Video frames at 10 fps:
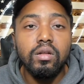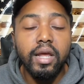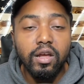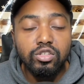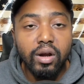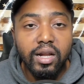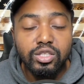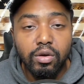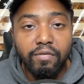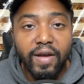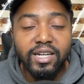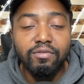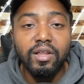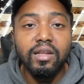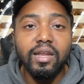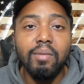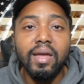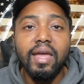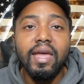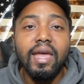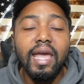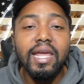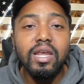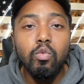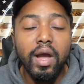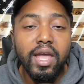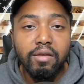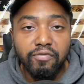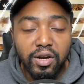they are trying to effectively limit any way for